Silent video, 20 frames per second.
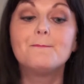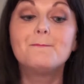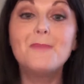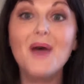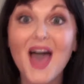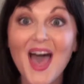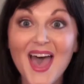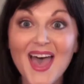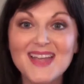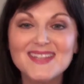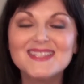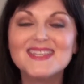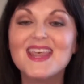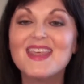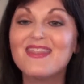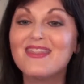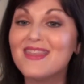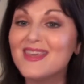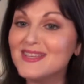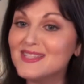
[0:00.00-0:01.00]
but
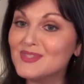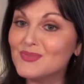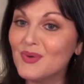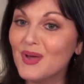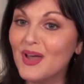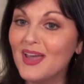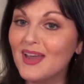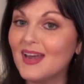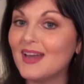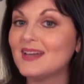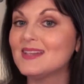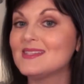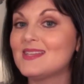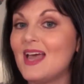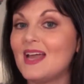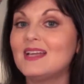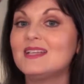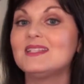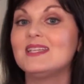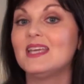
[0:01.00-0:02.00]
this one I
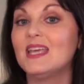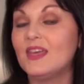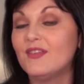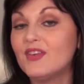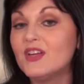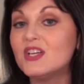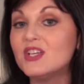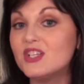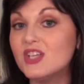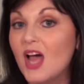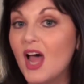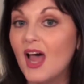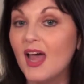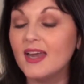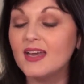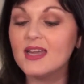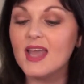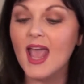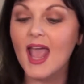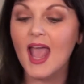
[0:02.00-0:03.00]
decided to give it a
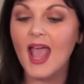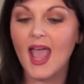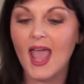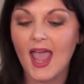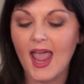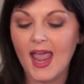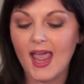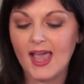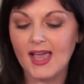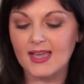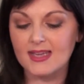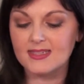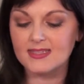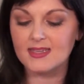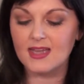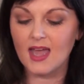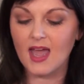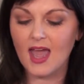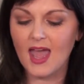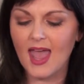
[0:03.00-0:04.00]
shot,
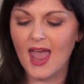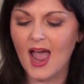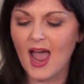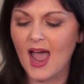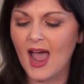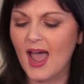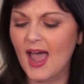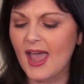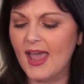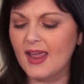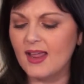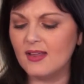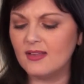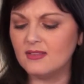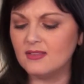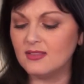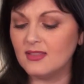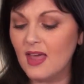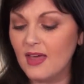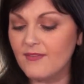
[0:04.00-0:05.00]
and I
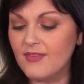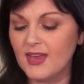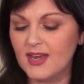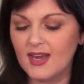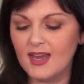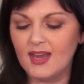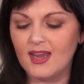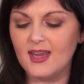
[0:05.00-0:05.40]
love it.